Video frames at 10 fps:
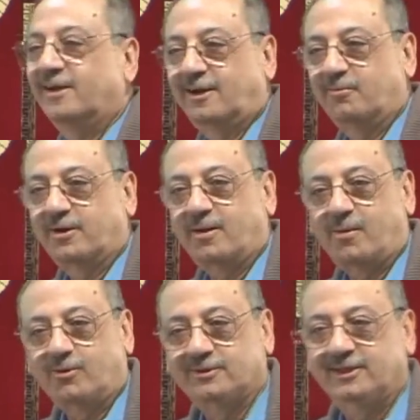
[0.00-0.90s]
bit
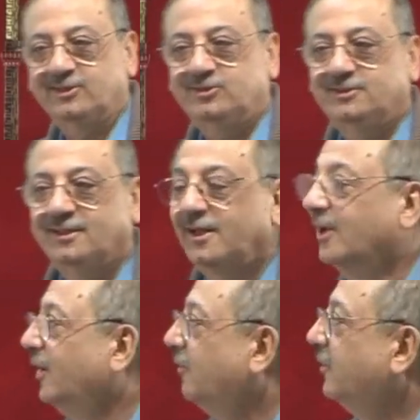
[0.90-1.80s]
about this,
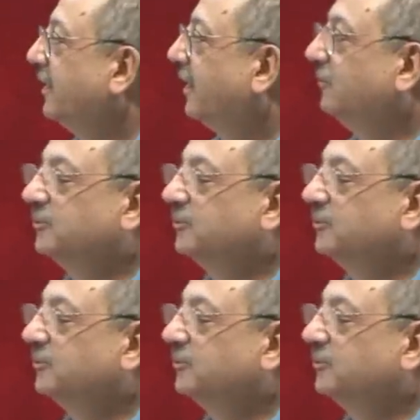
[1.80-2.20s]
we come to